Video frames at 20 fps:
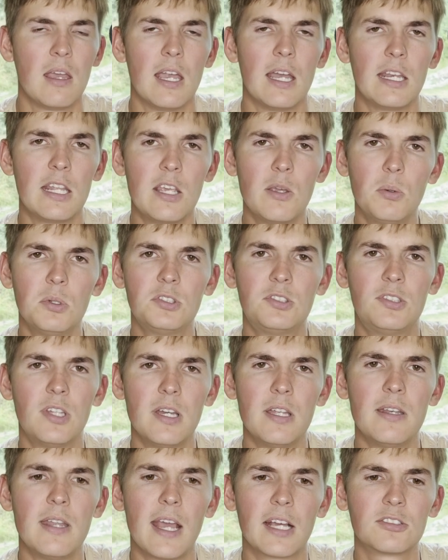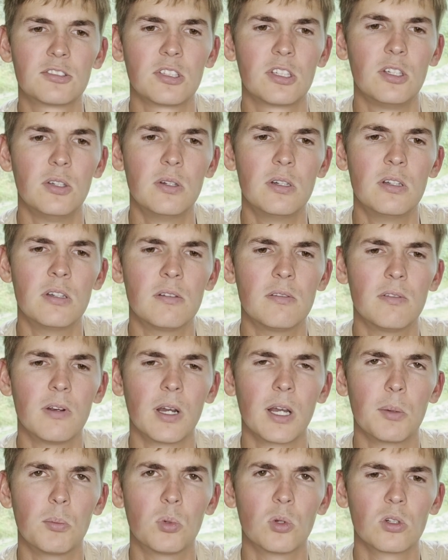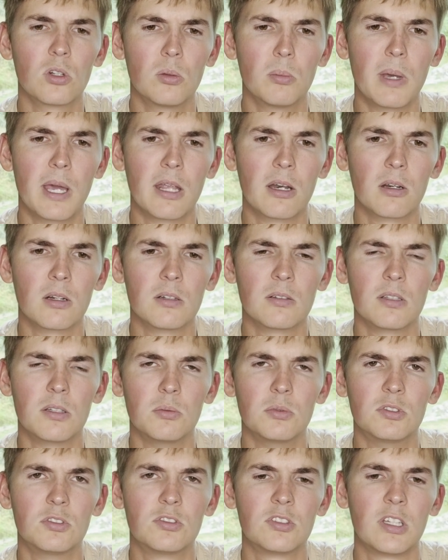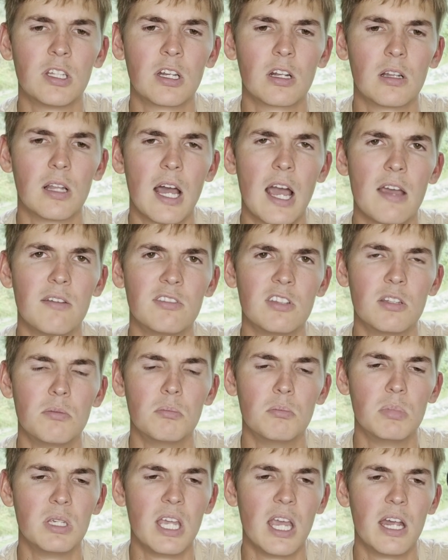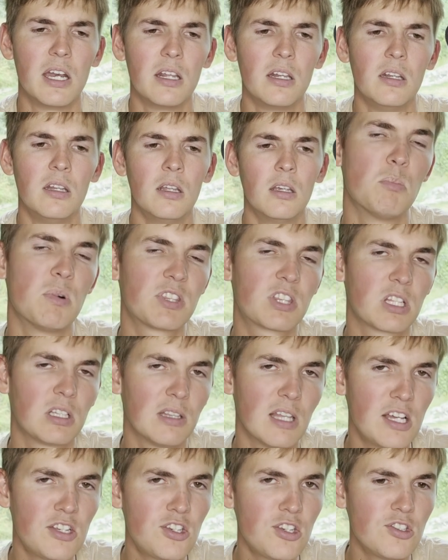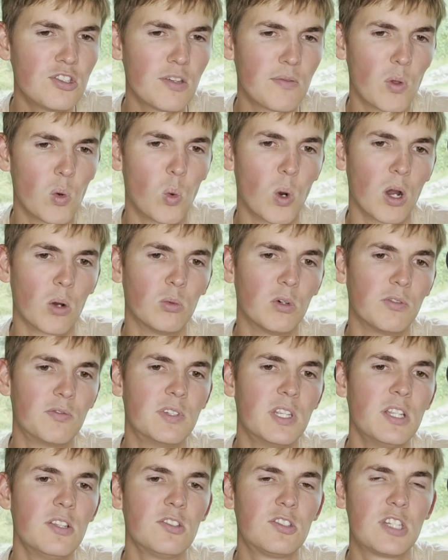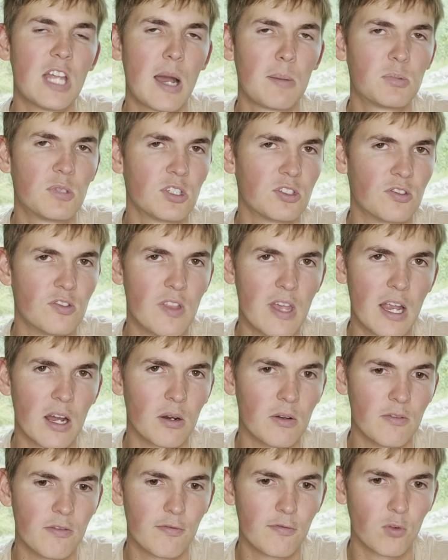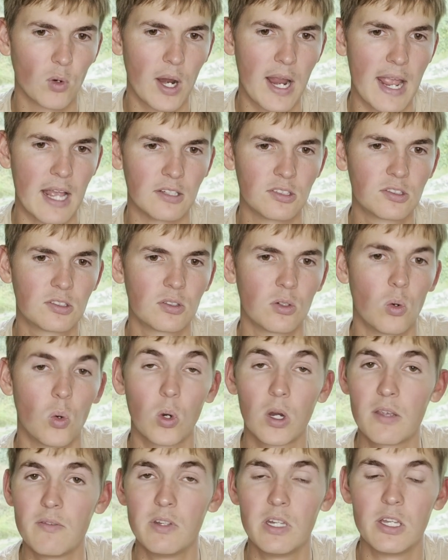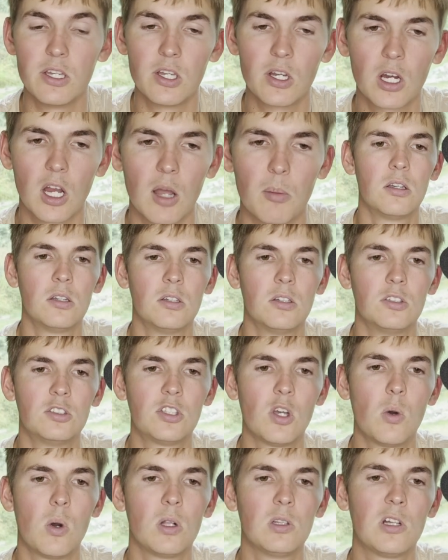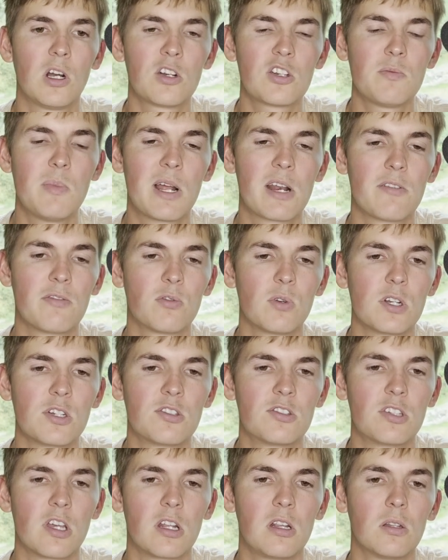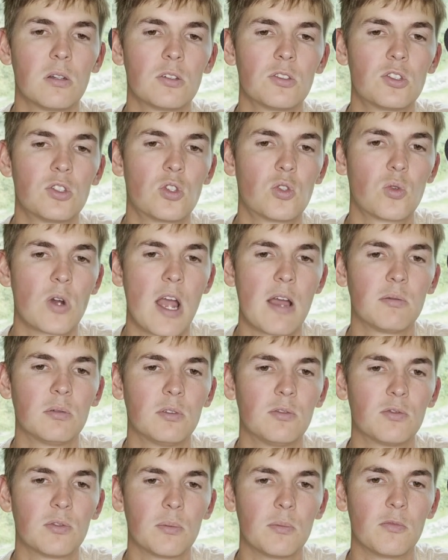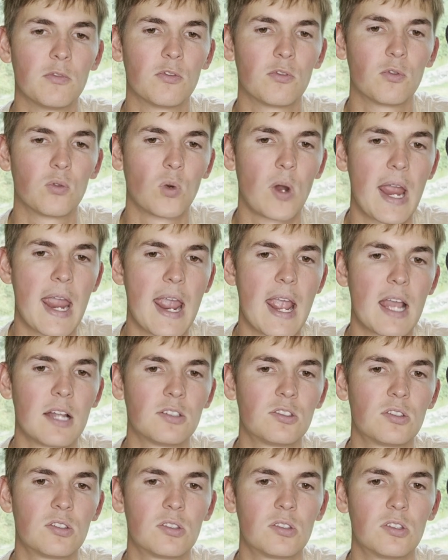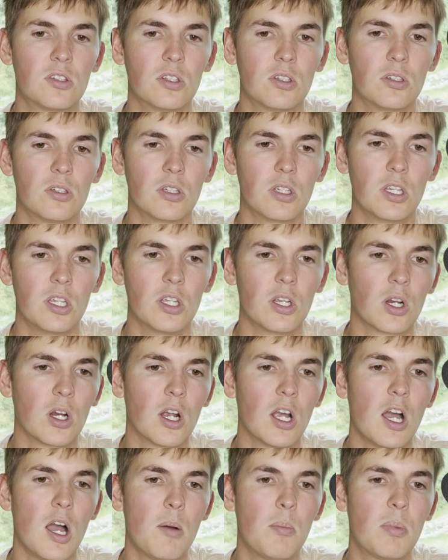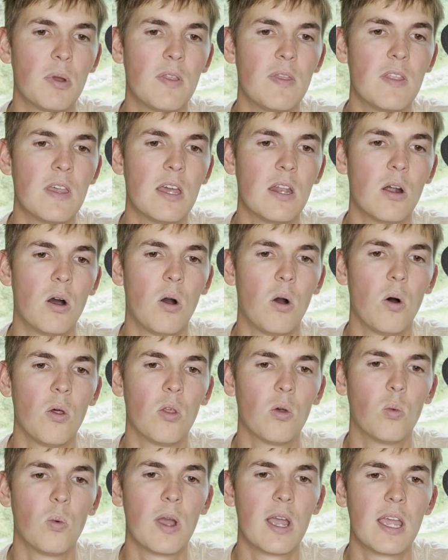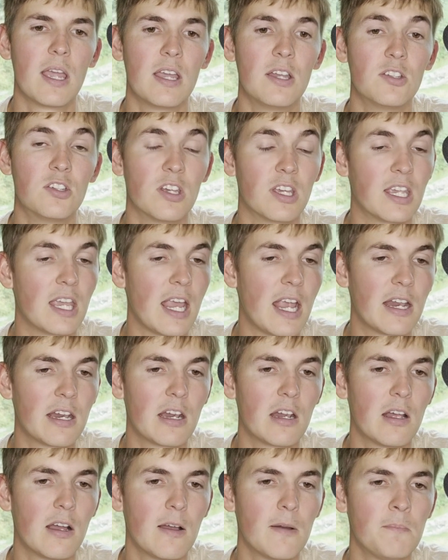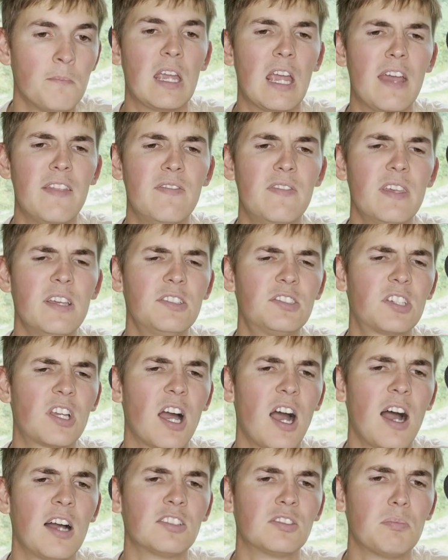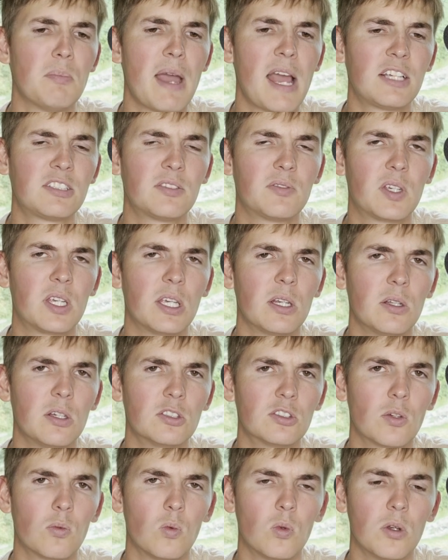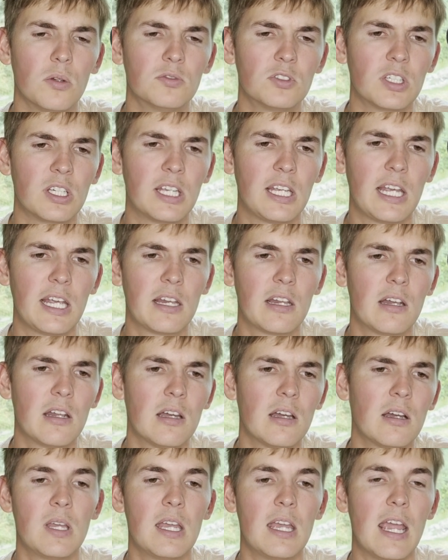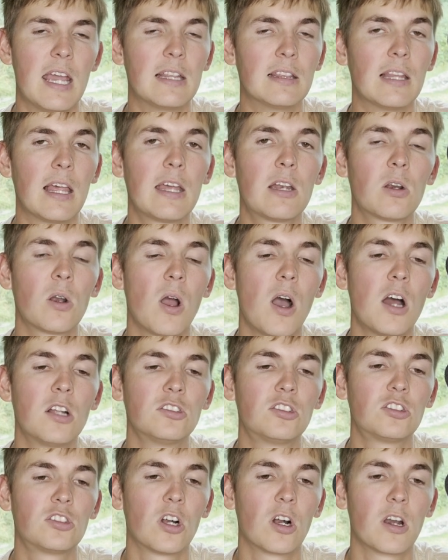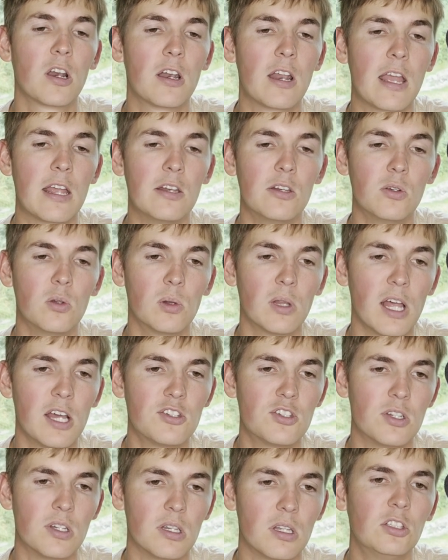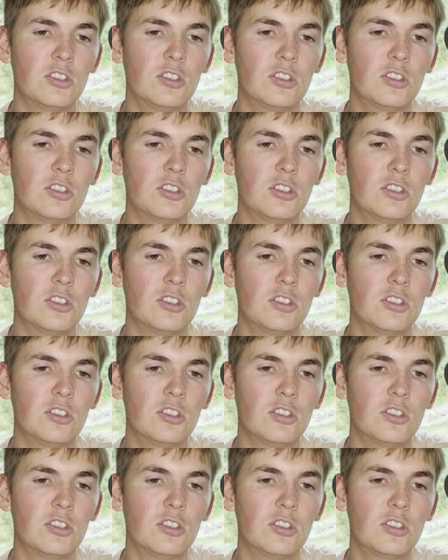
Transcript: And he was then executed in a very brutal manner. He was skinned alive and then beheaded. But the legends of the werewolf didn't stop just there in France or even in Europe. So a large amount of French settlers traveled from France to Europe and then all the way into Canada. And this caused massive killings of wolves in Canada and later on started a new legend.